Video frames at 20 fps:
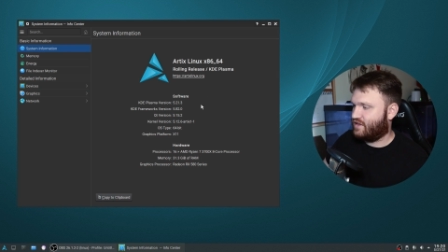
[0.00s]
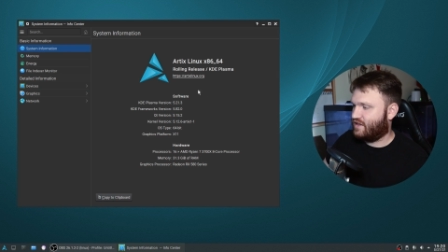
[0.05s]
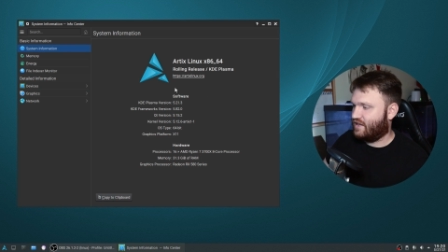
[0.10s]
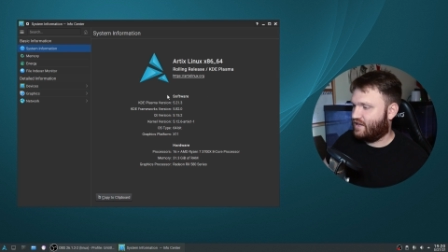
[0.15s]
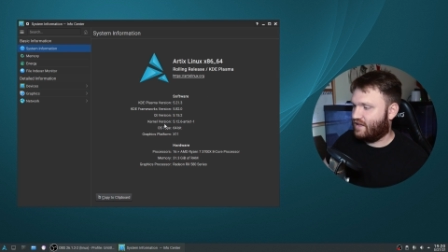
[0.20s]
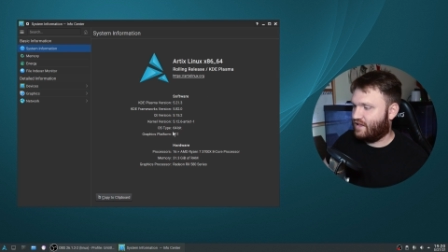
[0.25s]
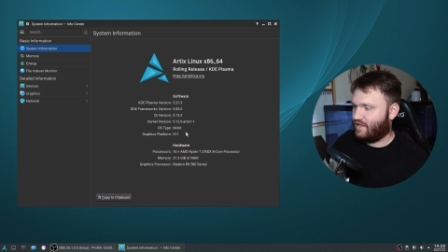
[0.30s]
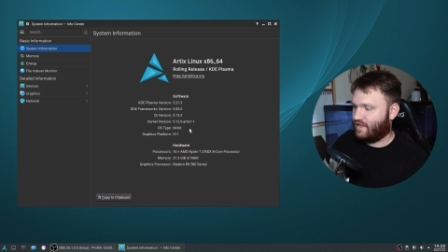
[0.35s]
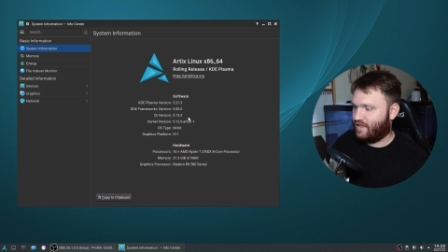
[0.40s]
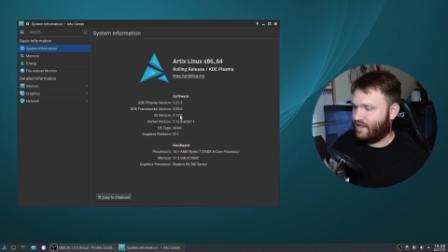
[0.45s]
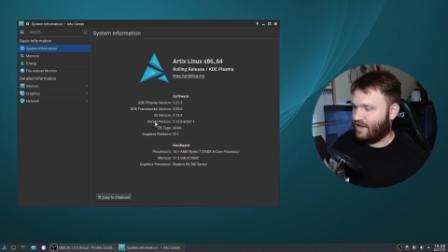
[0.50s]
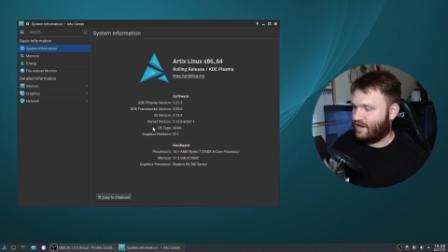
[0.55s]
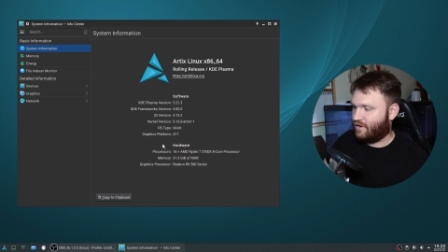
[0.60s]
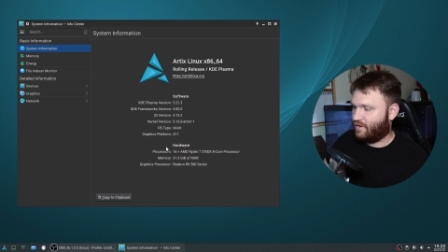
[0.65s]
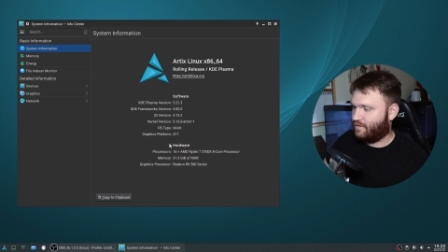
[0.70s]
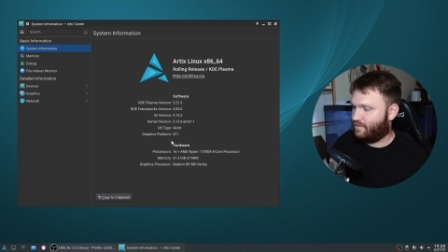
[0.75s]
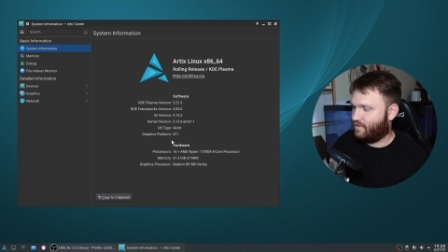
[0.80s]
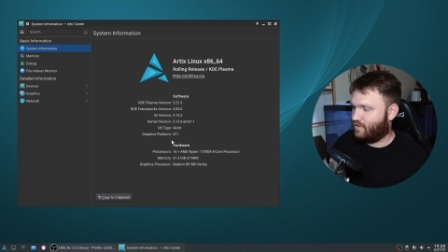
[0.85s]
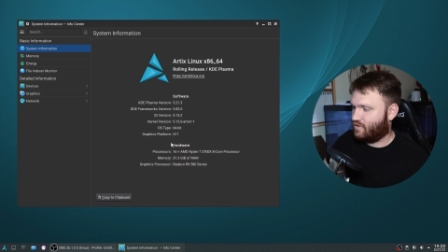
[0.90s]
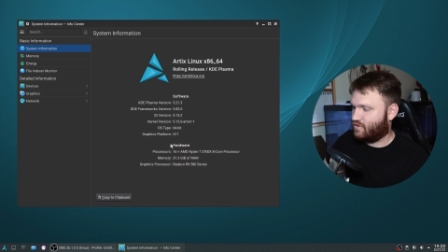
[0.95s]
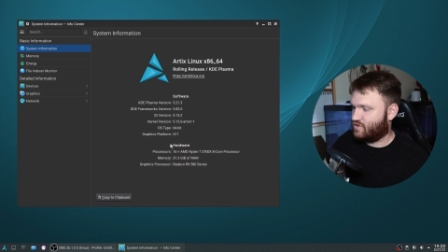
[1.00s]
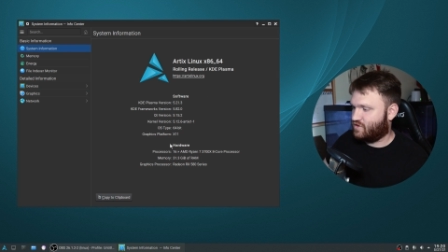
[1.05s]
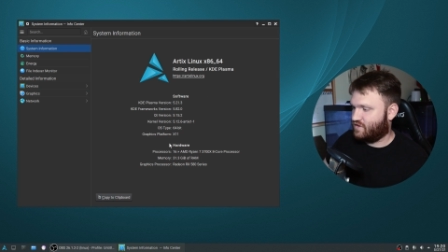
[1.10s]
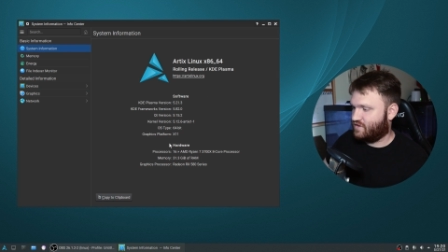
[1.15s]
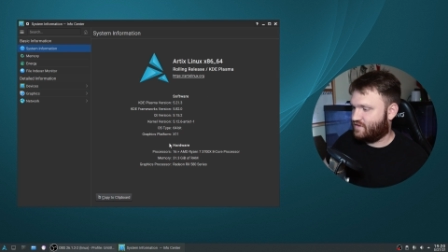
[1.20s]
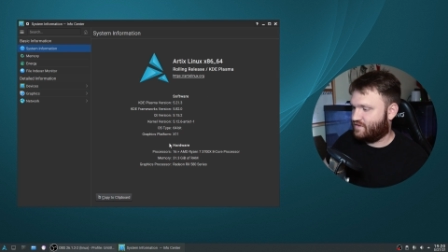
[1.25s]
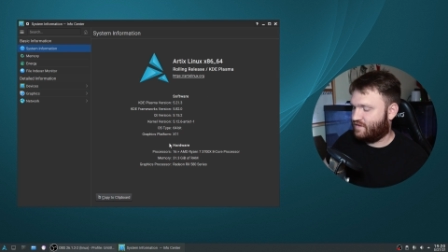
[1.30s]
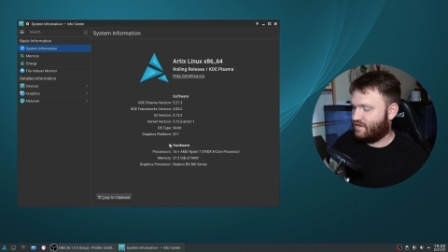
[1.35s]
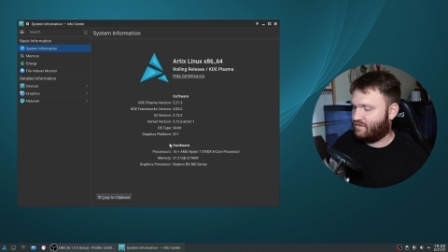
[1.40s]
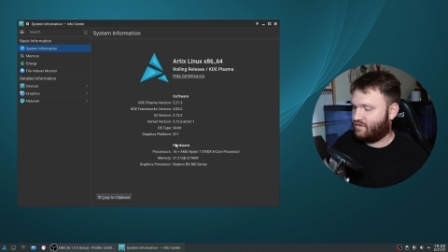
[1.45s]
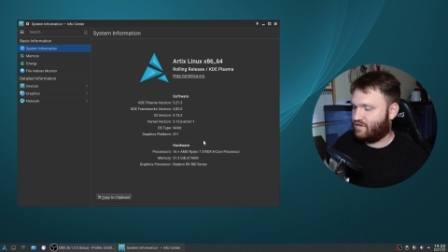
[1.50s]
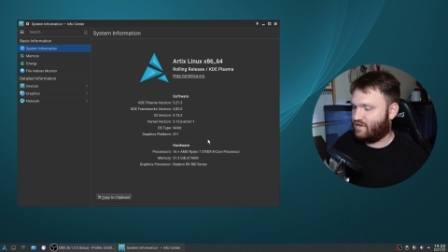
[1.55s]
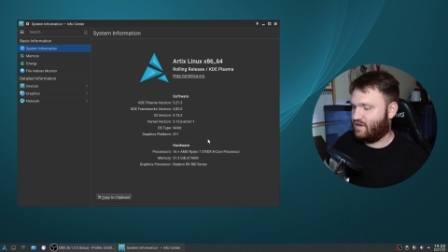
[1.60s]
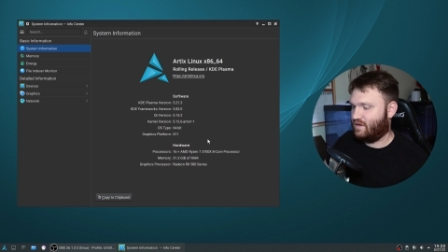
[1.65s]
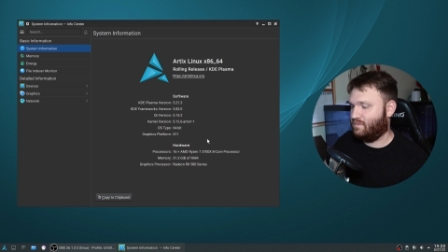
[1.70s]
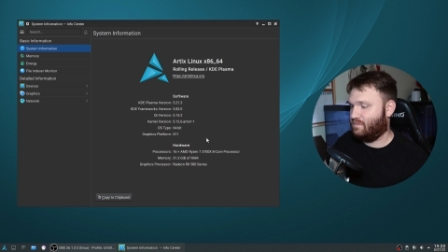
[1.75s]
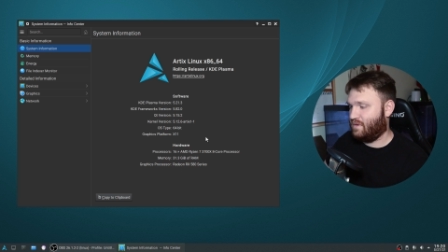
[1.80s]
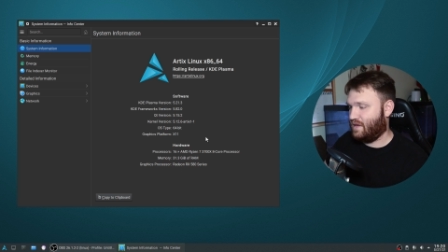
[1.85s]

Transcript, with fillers: the later versions of everything,